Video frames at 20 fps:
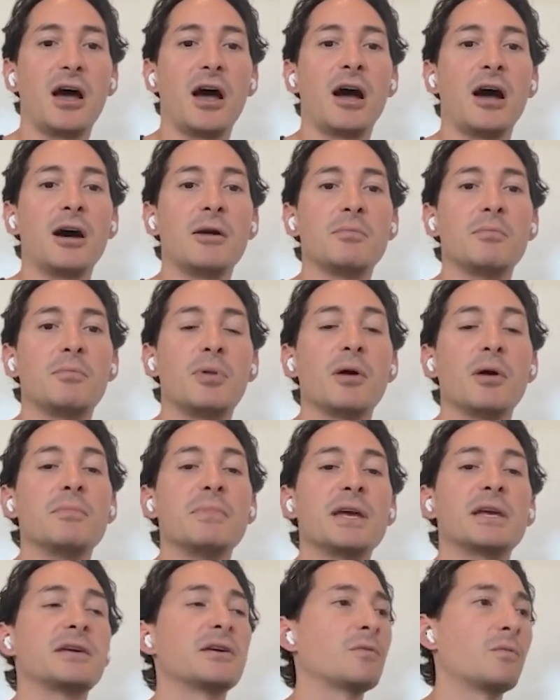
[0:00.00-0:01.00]
but
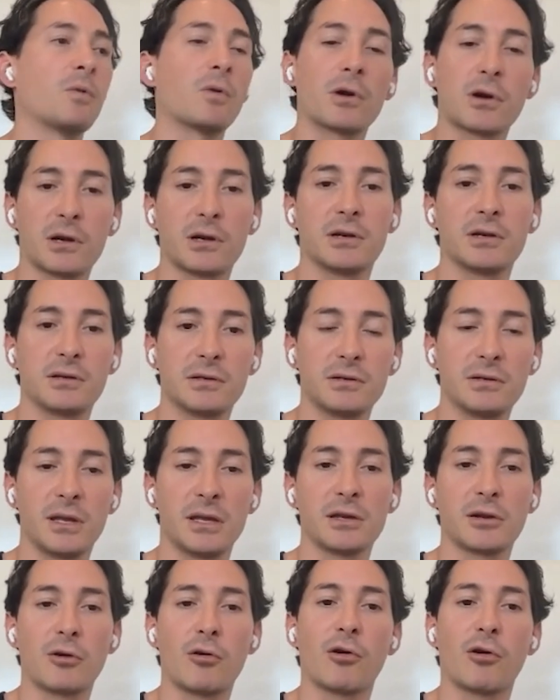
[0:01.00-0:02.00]
make it work
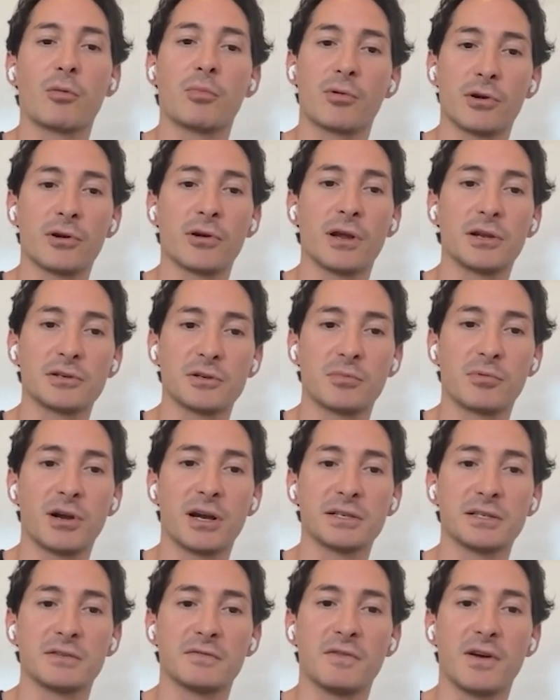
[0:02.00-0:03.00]
in a corporate or
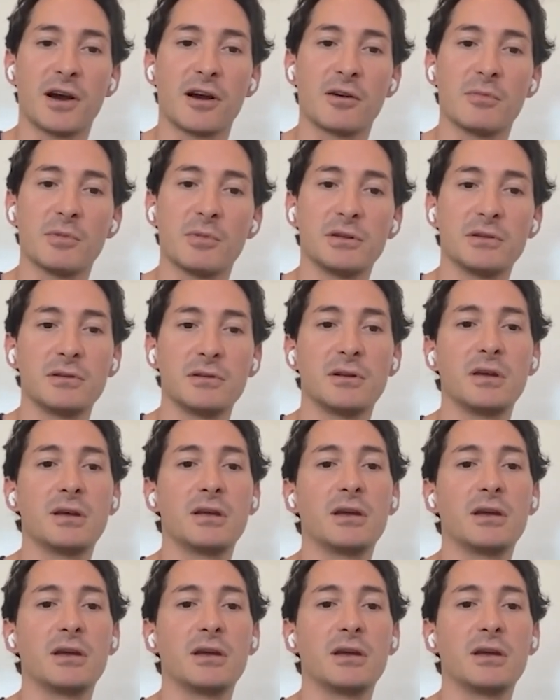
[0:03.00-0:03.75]
enterprise environment